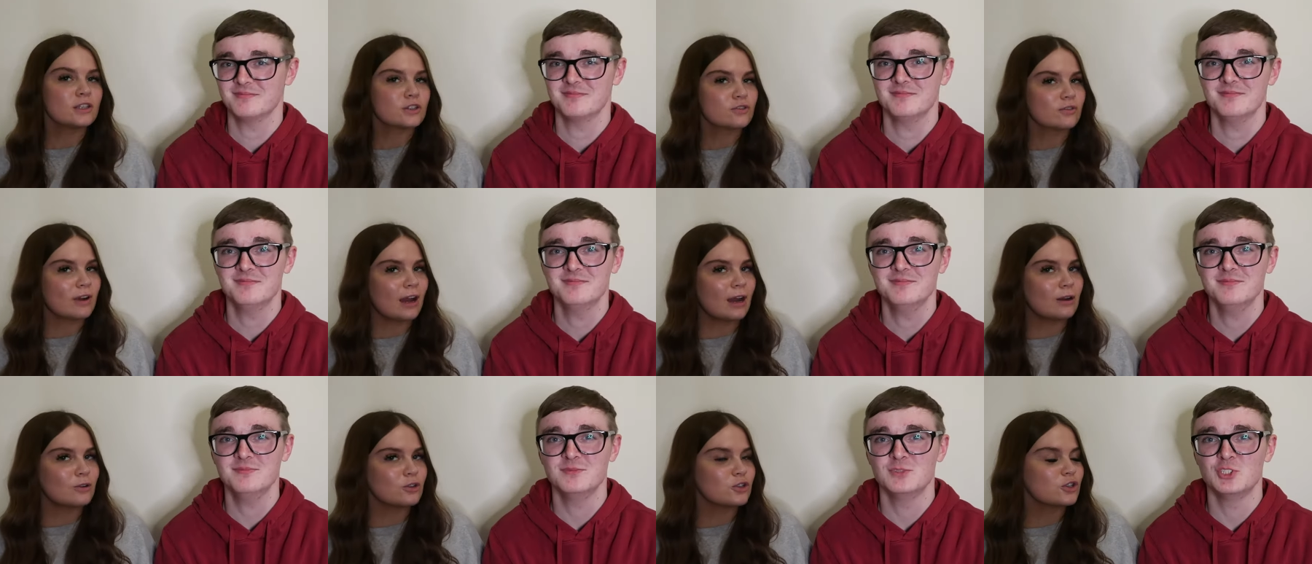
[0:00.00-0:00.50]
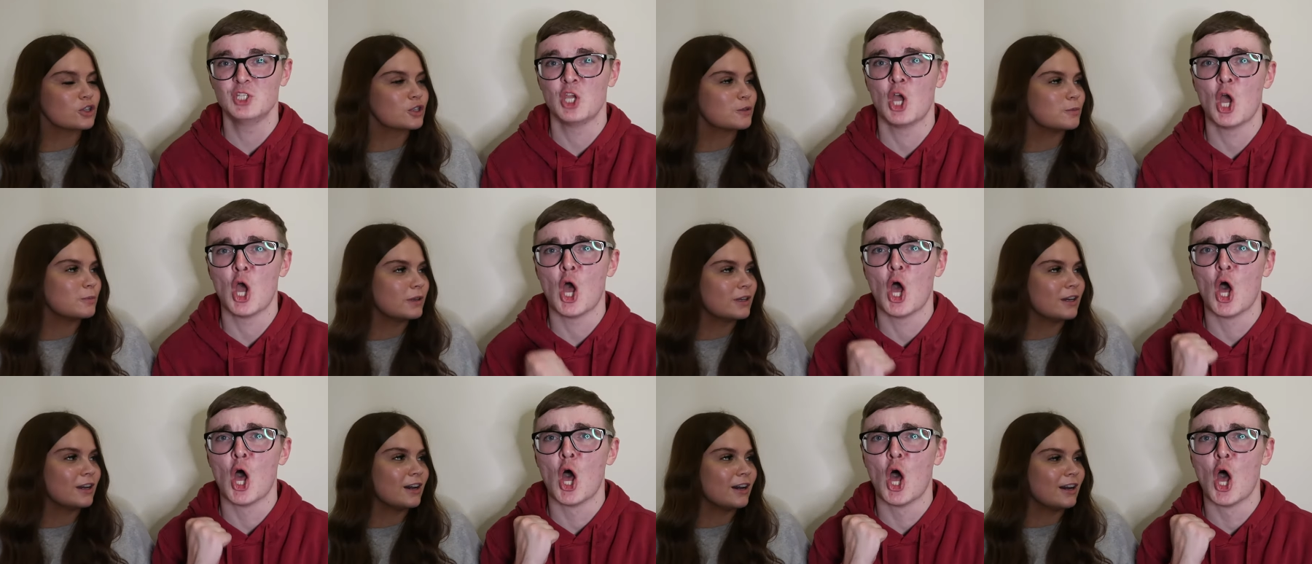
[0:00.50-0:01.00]
Speaker 1: this round just yeah.
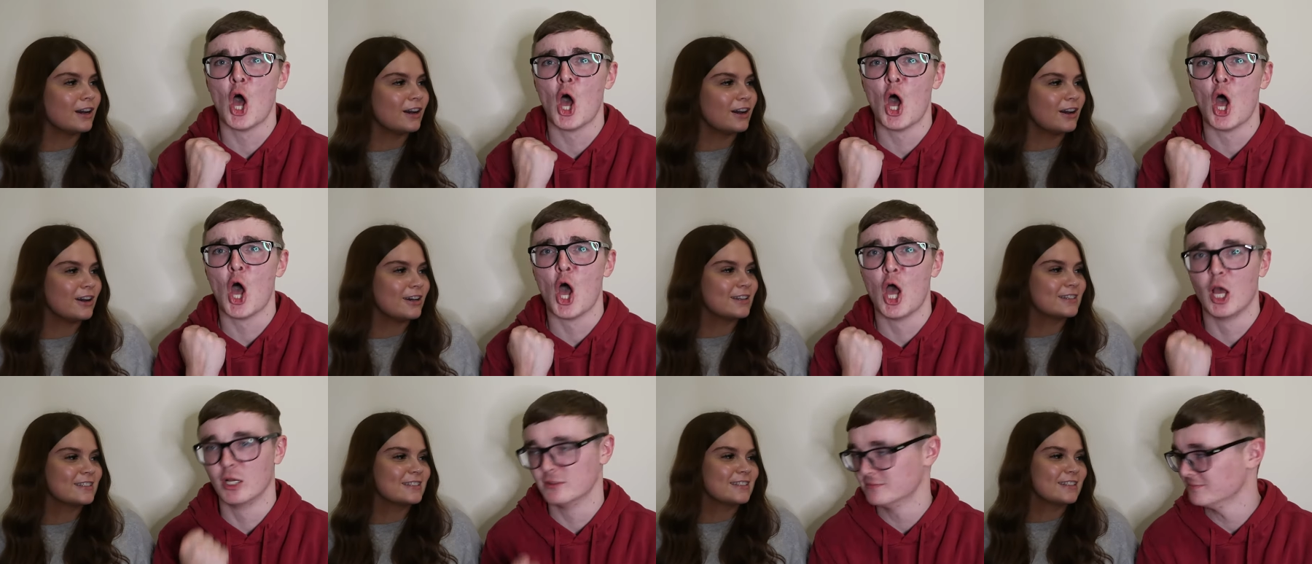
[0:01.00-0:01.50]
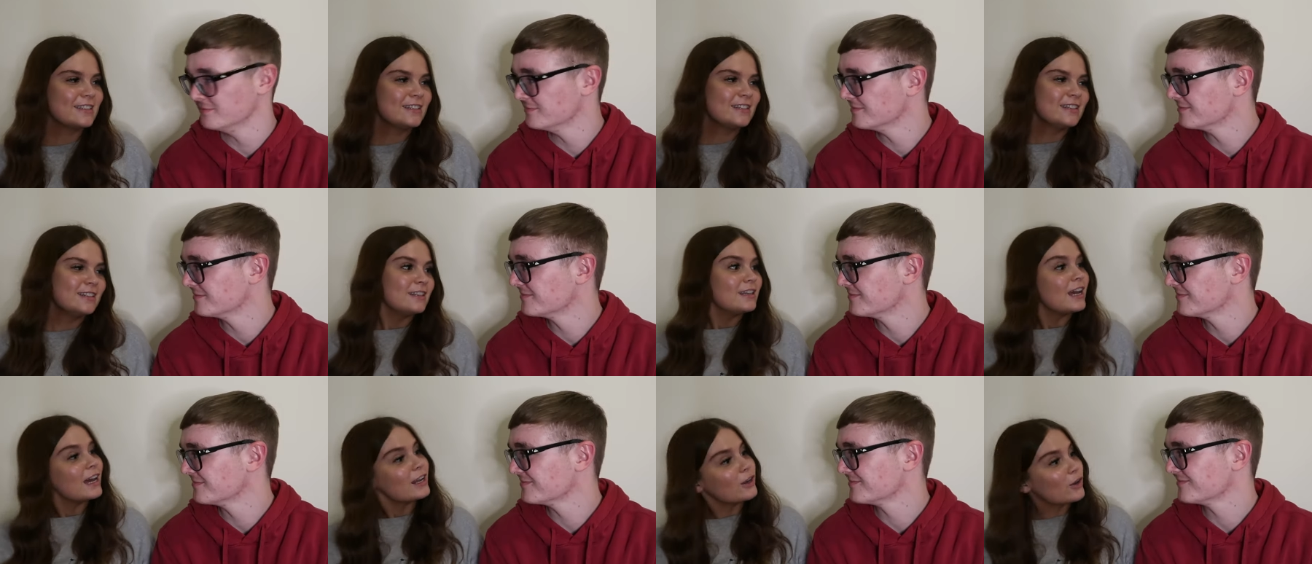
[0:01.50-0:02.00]
because,
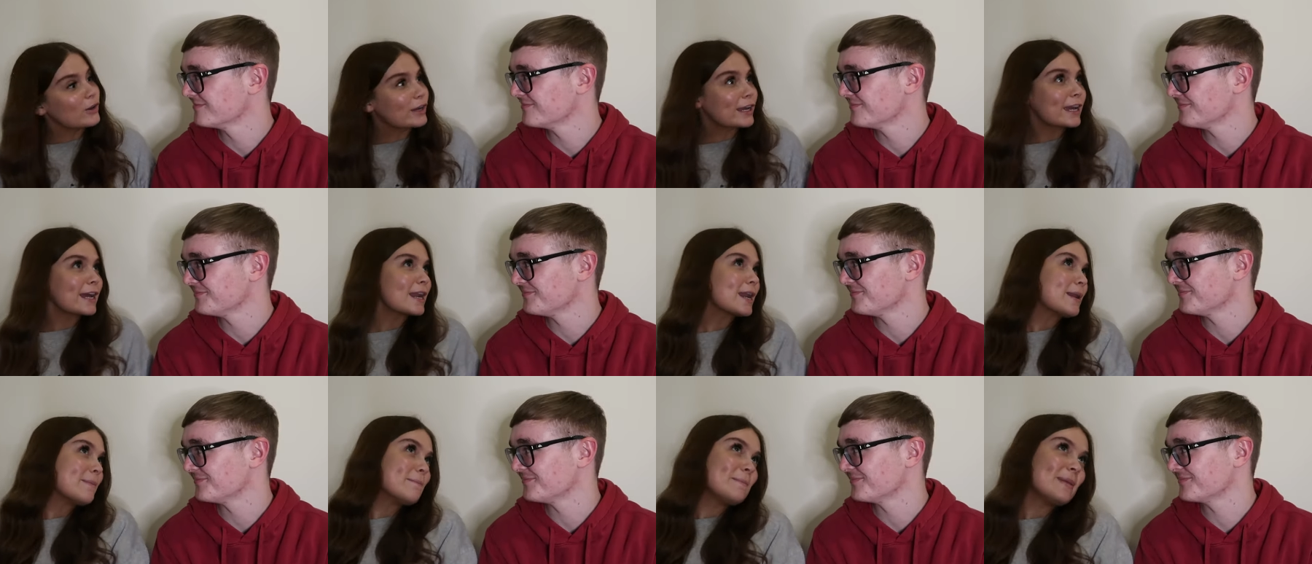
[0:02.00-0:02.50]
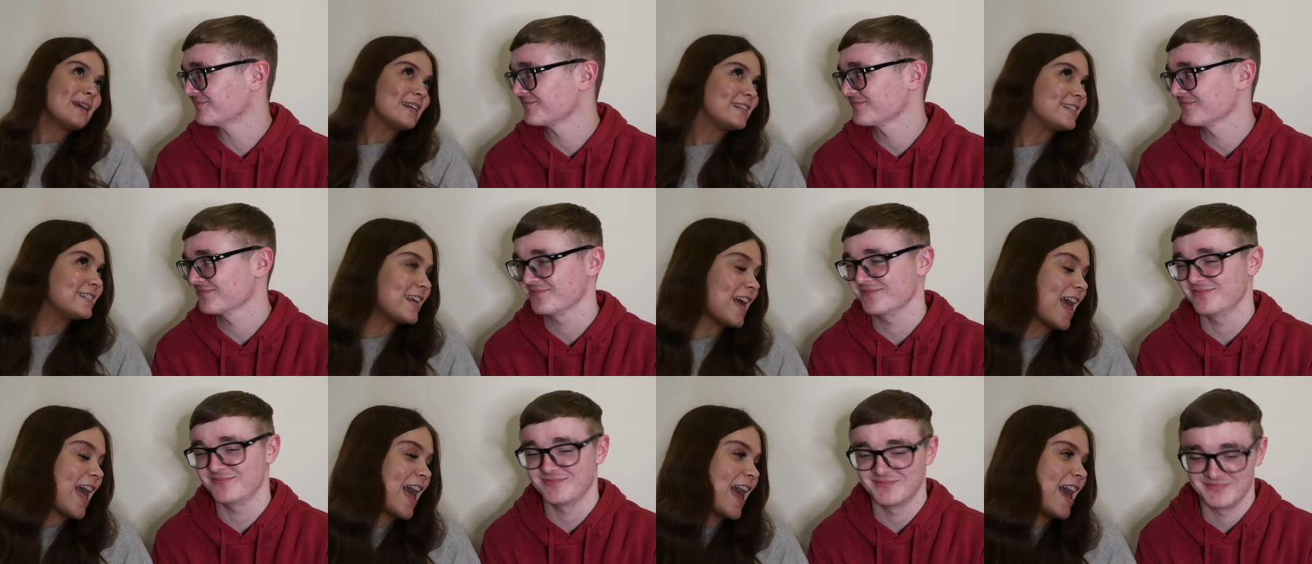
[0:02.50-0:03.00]
and I can admit
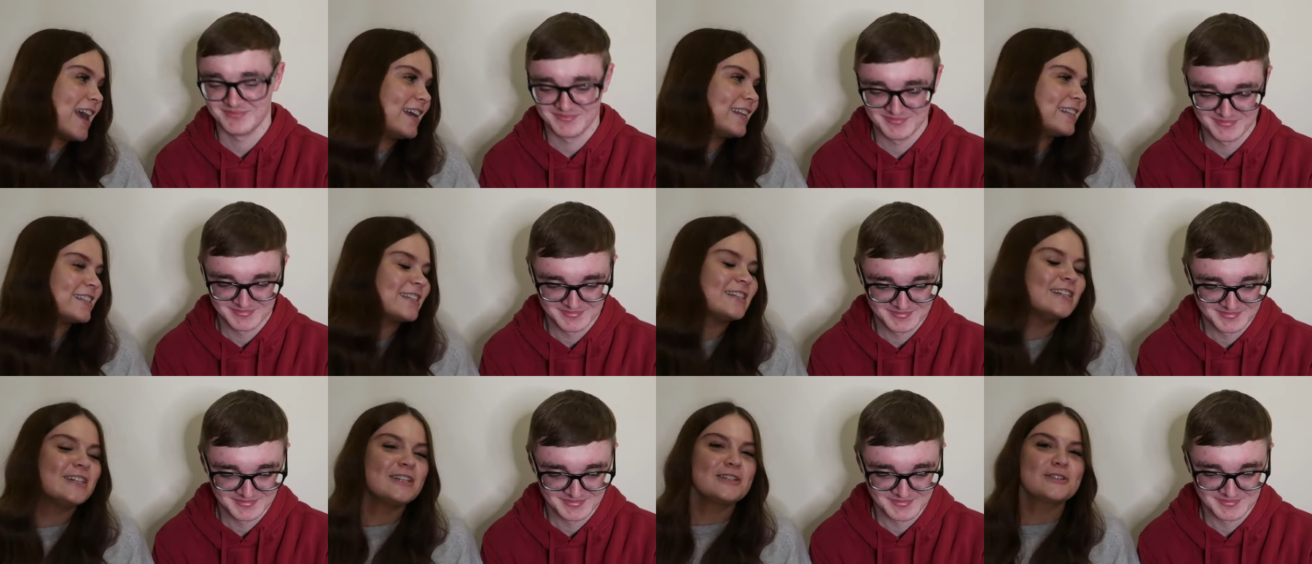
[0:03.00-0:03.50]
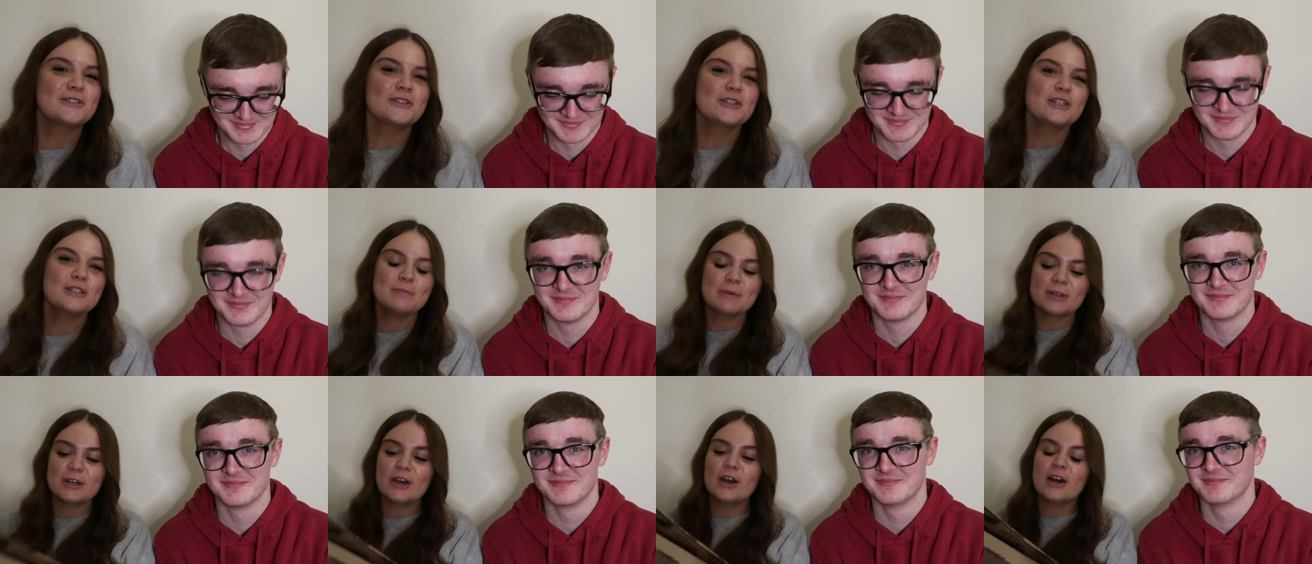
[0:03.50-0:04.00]
it, just
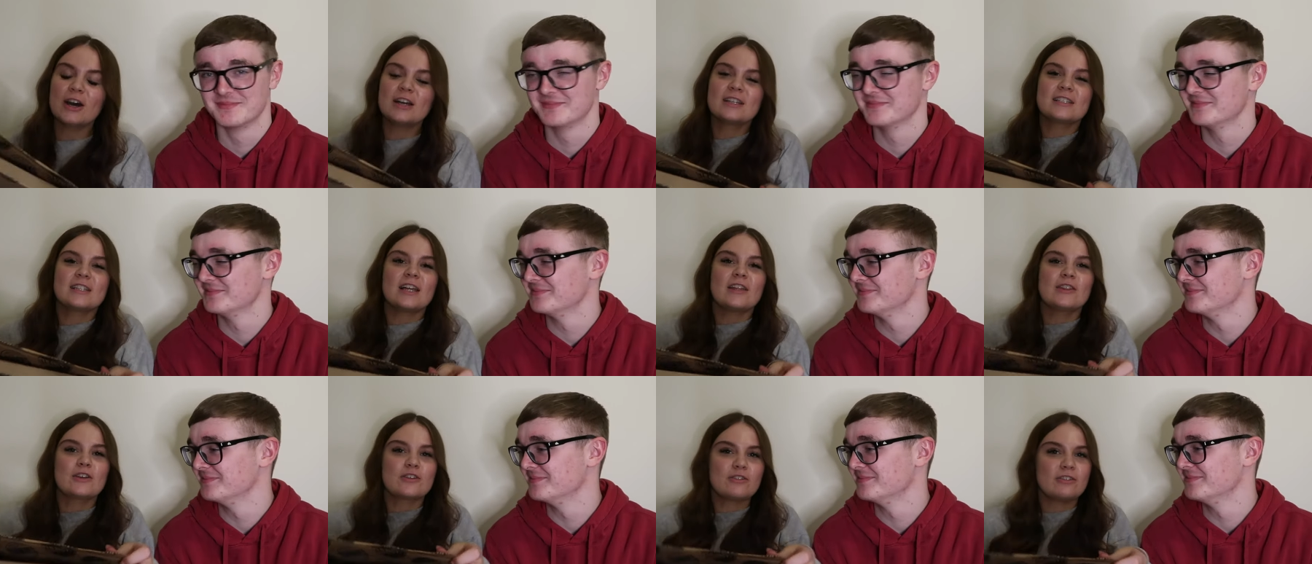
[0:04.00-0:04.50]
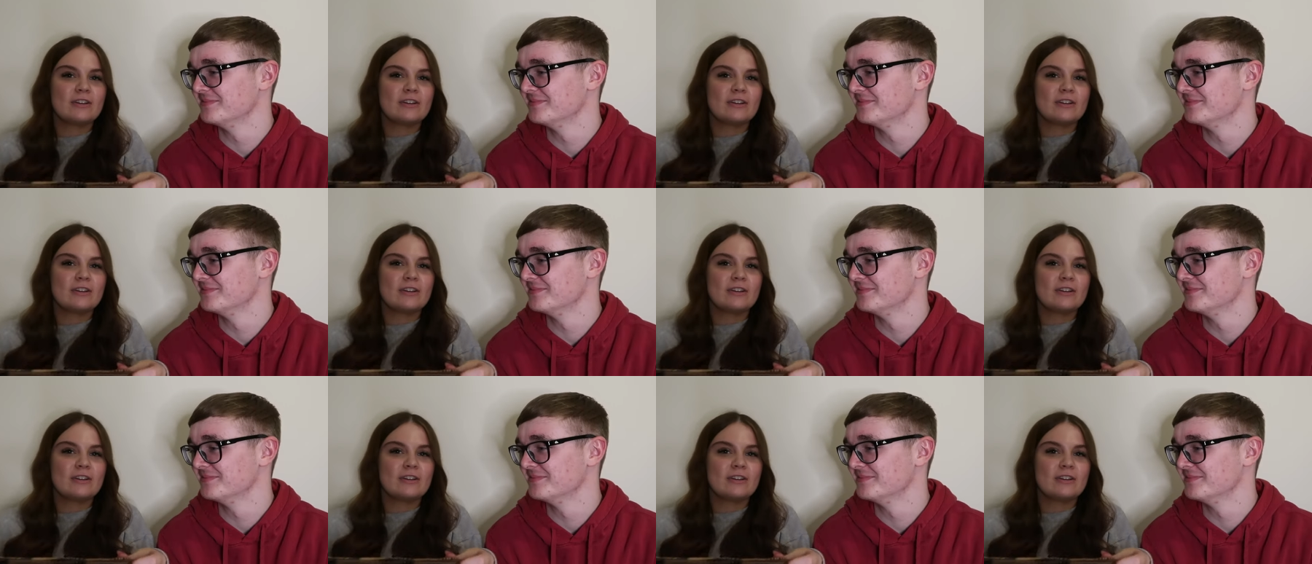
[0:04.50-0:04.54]
because, like, the